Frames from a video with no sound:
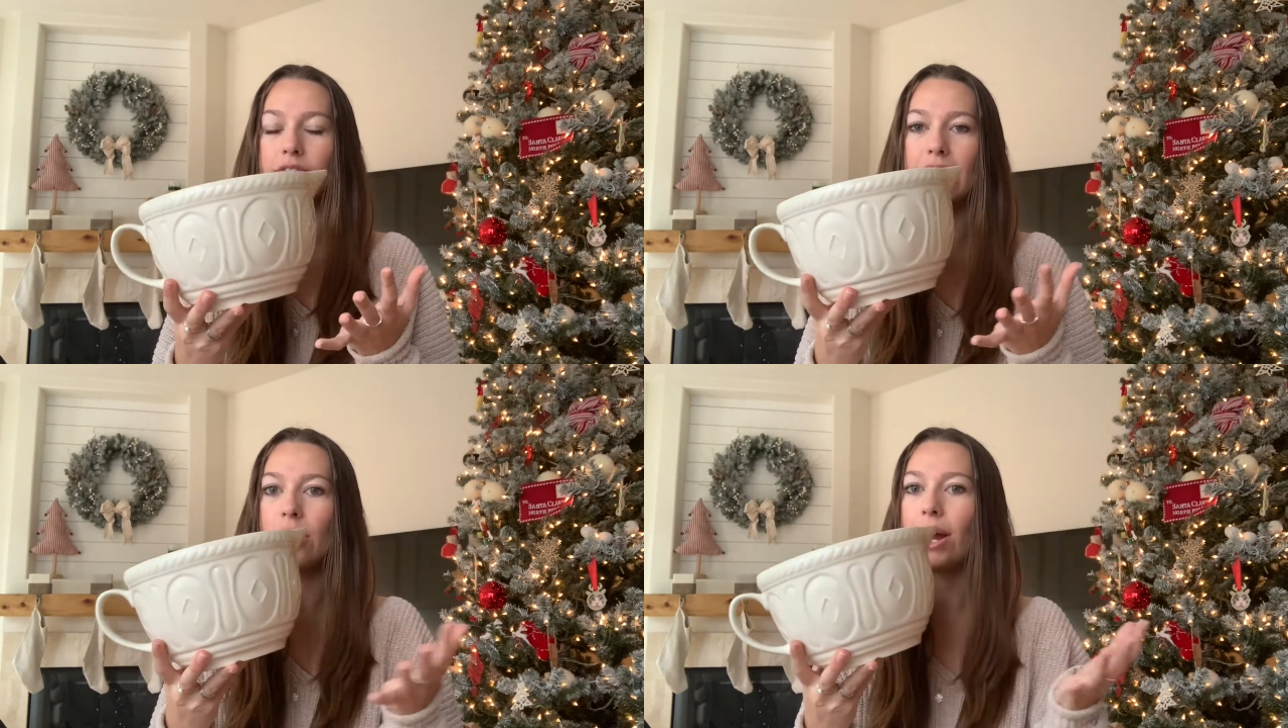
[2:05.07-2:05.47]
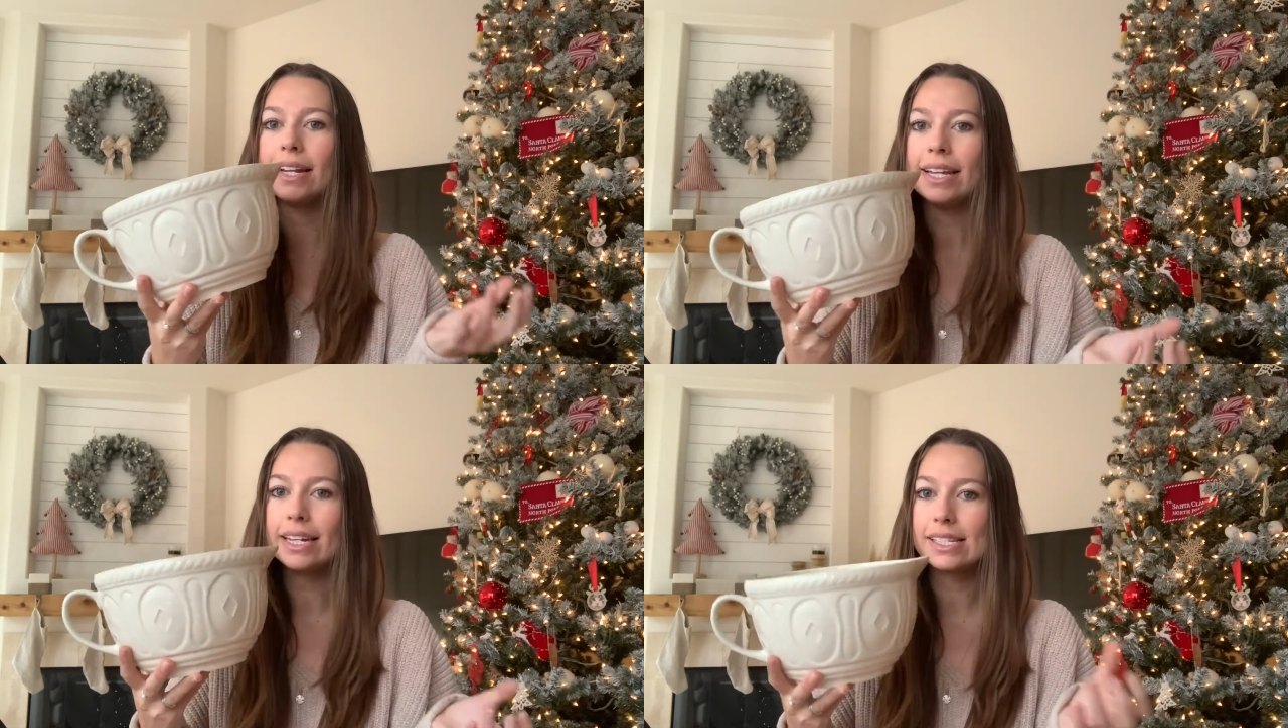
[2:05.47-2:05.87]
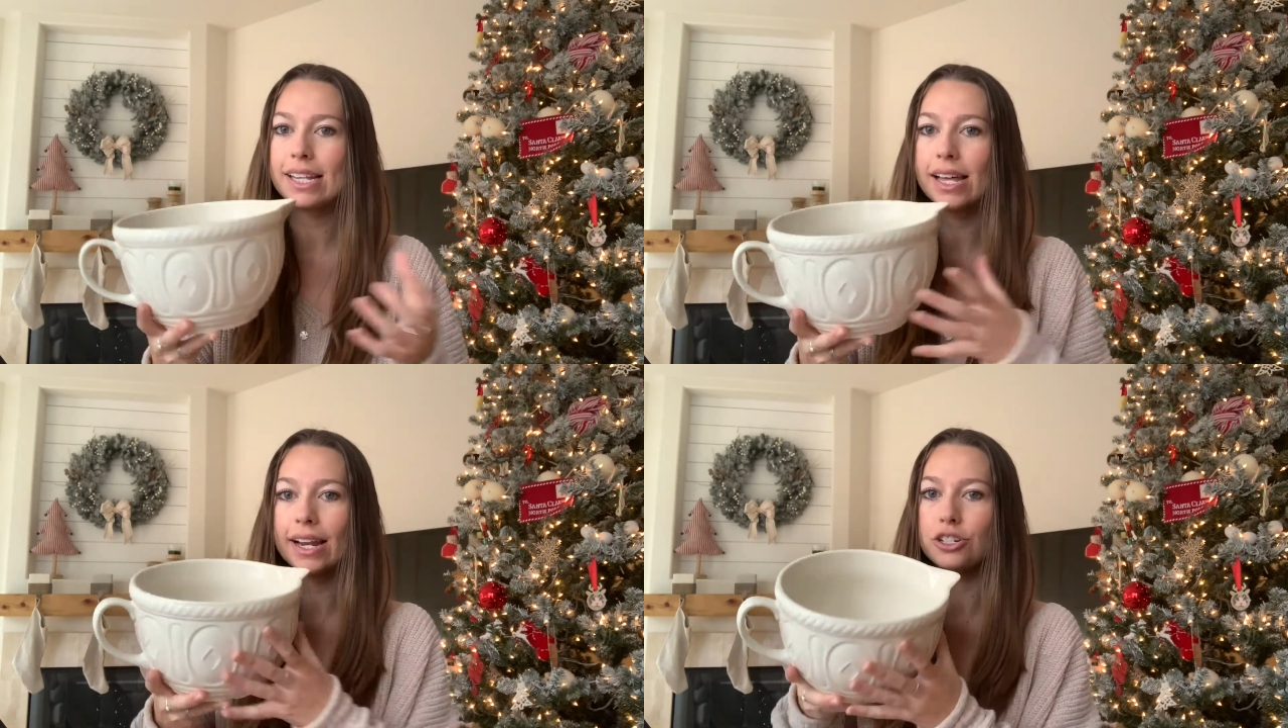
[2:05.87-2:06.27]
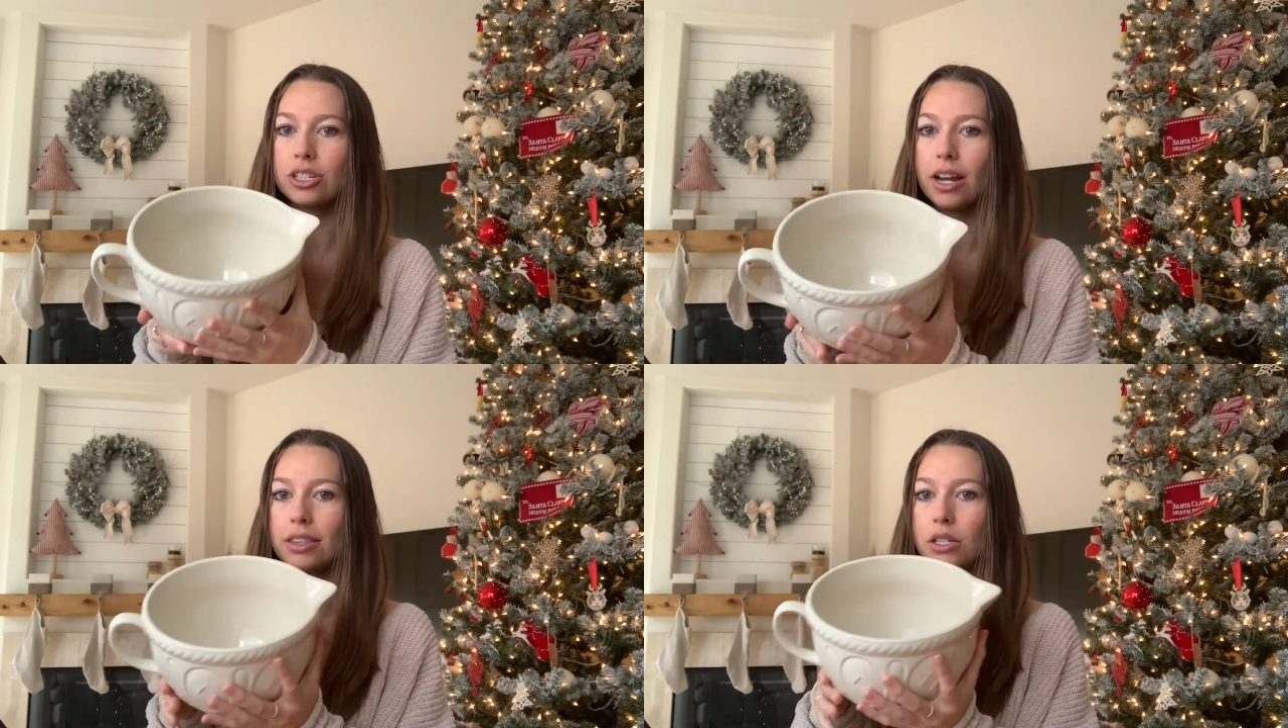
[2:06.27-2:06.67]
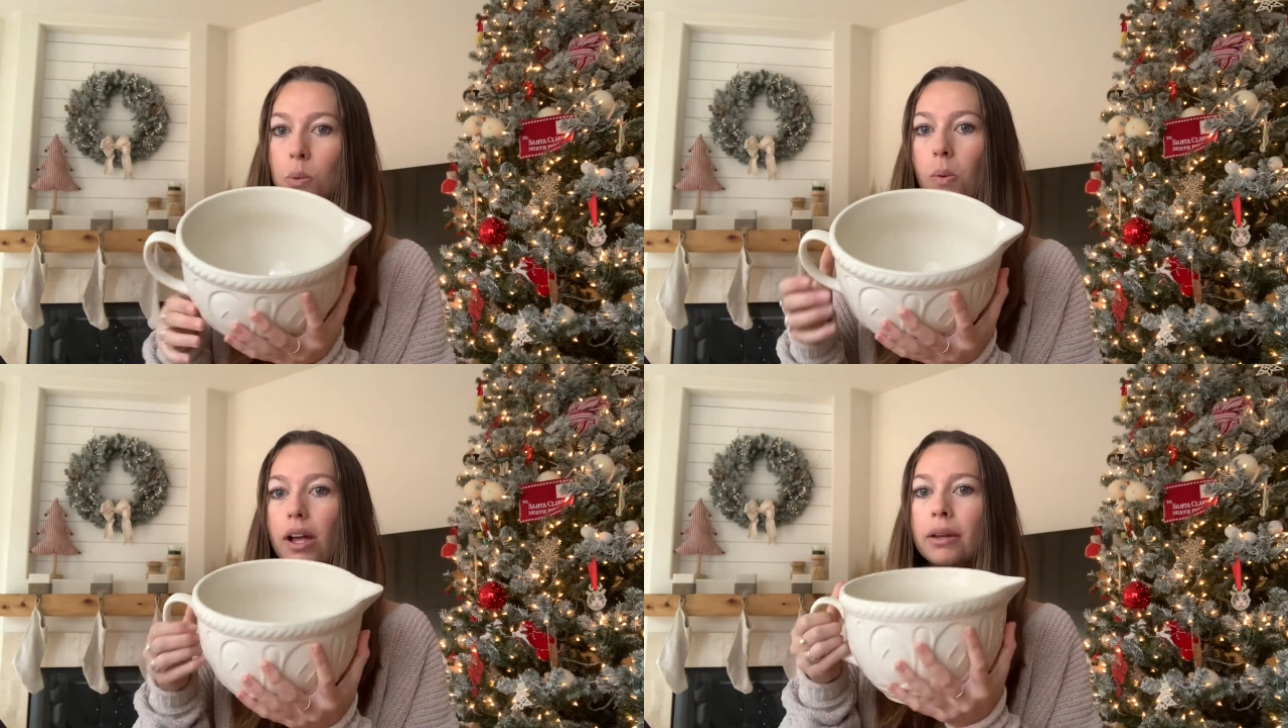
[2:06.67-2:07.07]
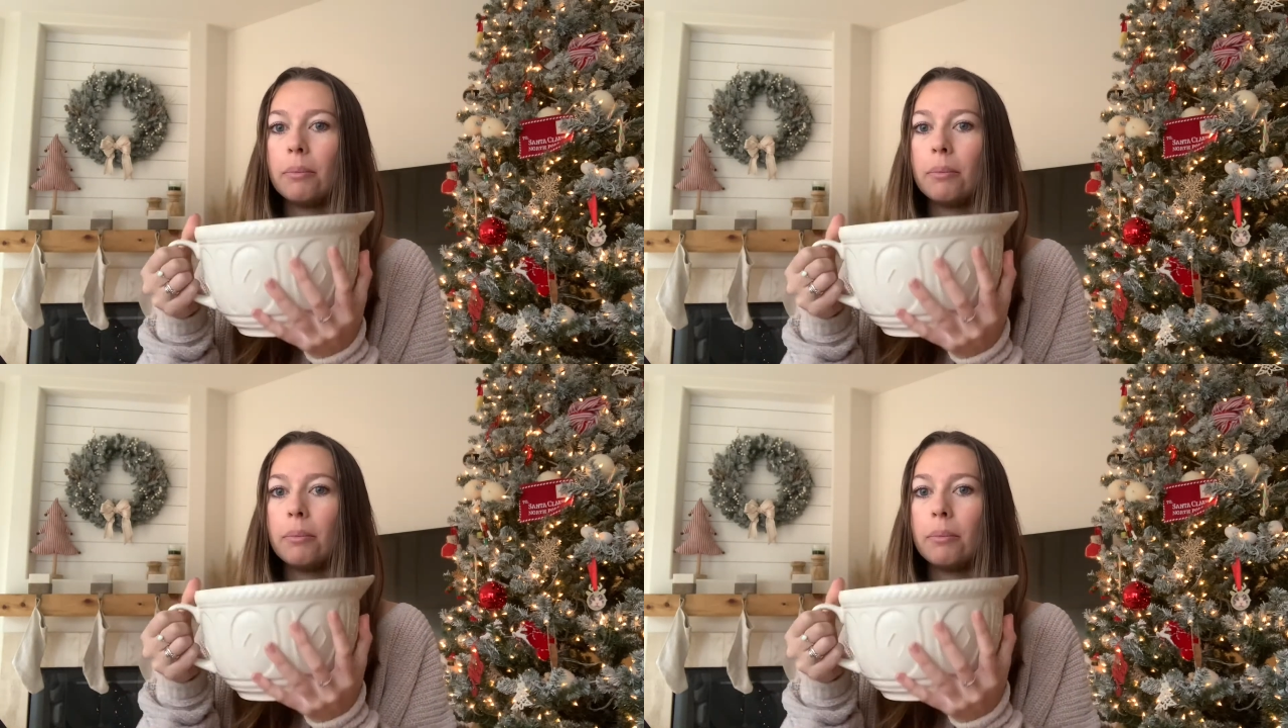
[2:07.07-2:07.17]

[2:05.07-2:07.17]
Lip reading: Now, I didn't get a set, I just got this one,